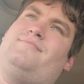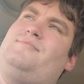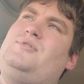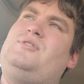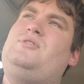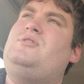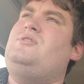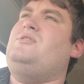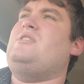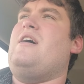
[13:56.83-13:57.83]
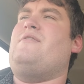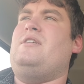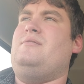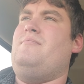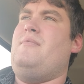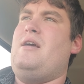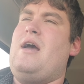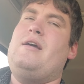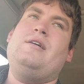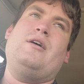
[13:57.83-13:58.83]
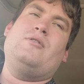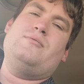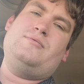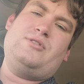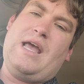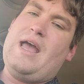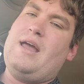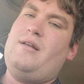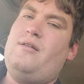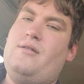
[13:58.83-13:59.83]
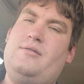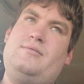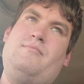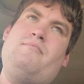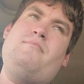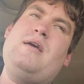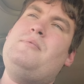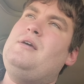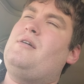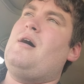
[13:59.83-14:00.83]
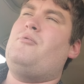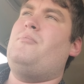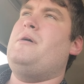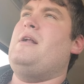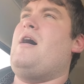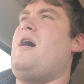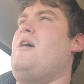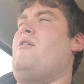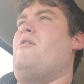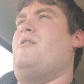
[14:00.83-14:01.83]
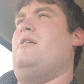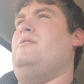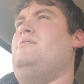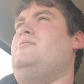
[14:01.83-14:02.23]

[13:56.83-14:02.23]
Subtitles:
7, 10, maybe a couple bit higher on a